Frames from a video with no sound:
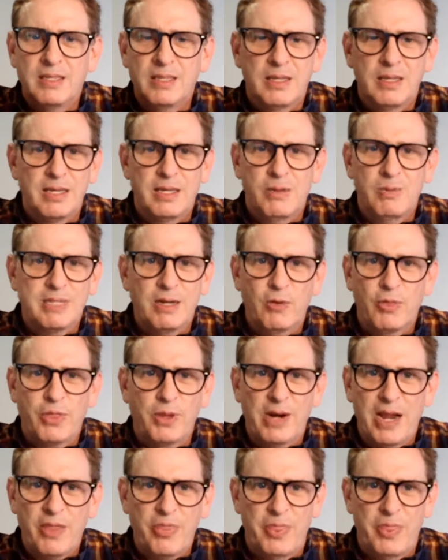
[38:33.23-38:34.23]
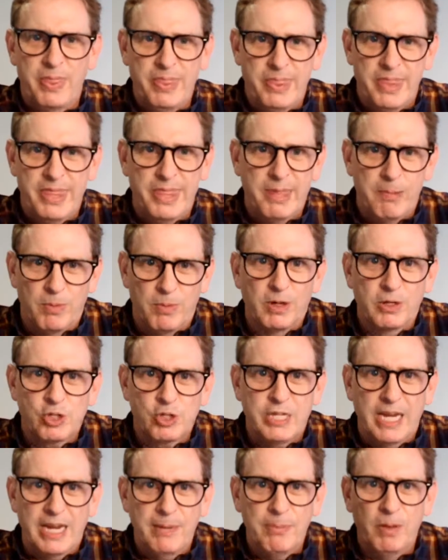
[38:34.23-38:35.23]
he was out there at the
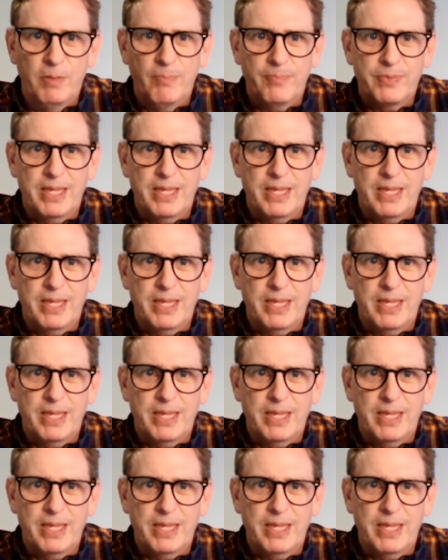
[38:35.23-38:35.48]
merch table,